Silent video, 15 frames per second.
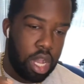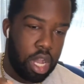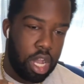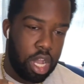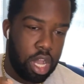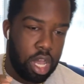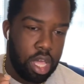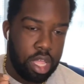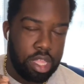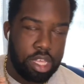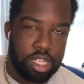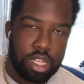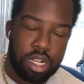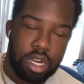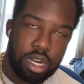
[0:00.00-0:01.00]
Uh,
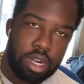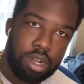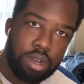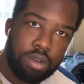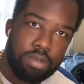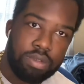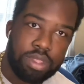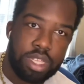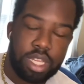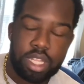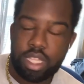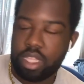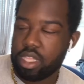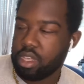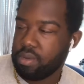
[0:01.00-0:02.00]
this girl sent
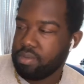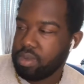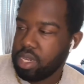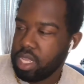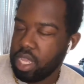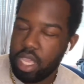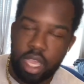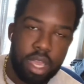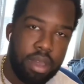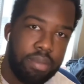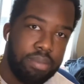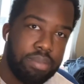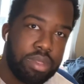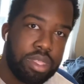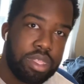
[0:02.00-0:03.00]
some
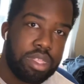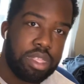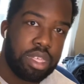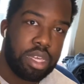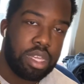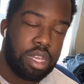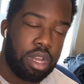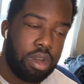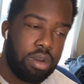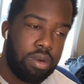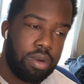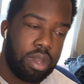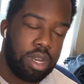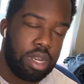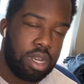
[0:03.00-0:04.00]
DMs
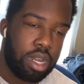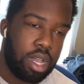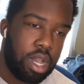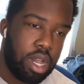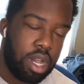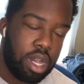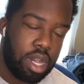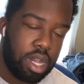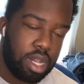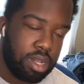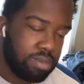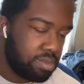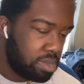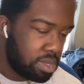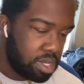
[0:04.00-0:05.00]
on uh,
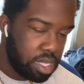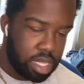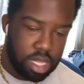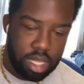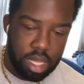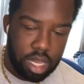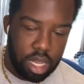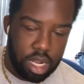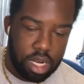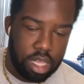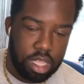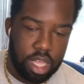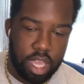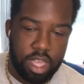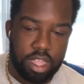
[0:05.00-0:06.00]

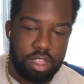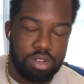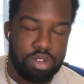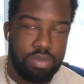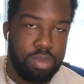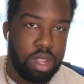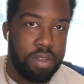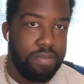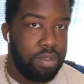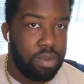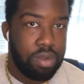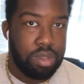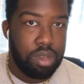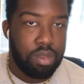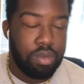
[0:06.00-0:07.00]
there's like social media
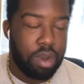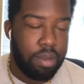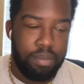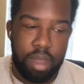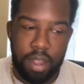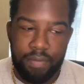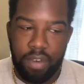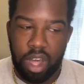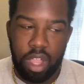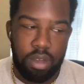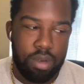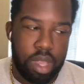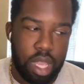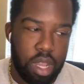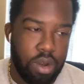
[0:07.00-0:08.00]
influencers with a big
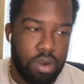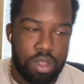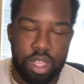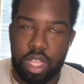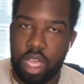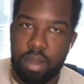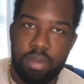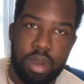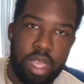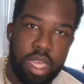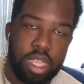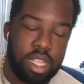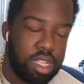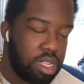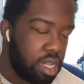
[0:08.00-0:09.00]
following or celebrities,
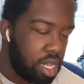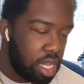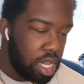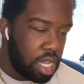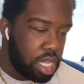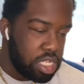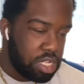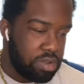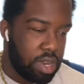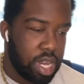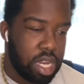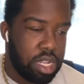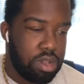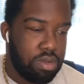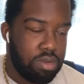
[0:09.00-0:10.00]
and she
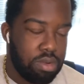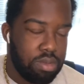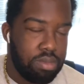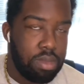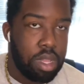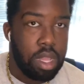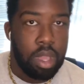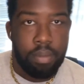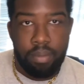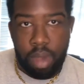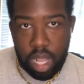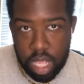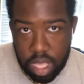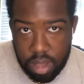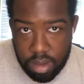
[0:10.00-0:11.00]
reacted to them.
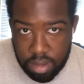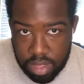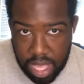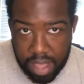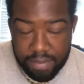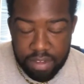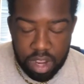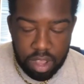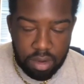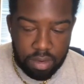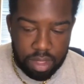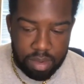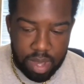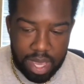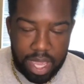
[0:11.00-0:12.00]
Mind you, that video
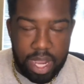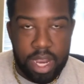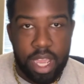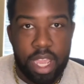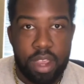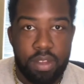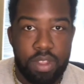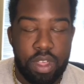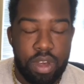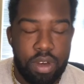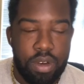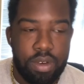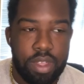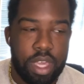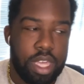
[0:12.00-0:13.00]
was like eight, nine years
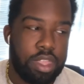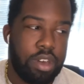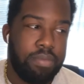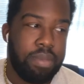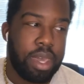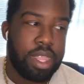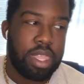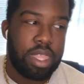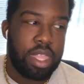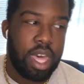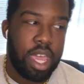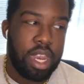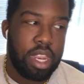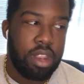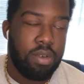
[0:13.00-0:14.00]
old, and so I'm not
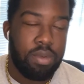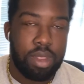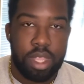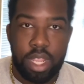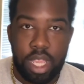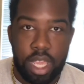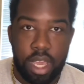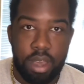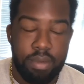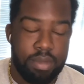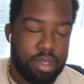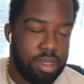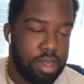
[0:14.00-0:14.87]
sliding no one's DMs.